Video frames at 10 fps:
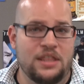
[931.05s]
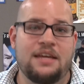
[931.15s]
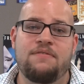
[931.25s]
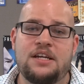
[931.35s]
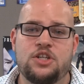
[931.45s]
I
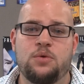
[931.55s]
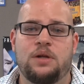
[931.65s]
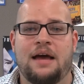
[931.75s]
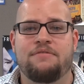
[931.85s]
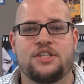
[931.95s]
think Vision will
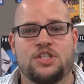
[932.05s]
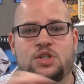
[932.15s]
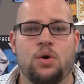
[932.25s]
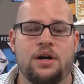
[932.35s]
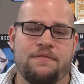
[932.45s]
have this
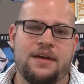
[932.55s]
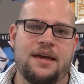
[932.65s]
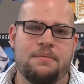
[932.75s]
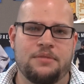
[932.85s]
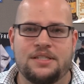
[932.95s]
story of
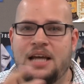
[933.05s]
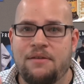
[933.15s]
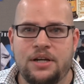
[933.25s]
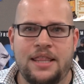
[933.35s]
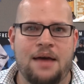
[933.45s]
him
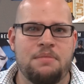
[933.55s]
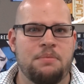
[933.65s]
discovering that,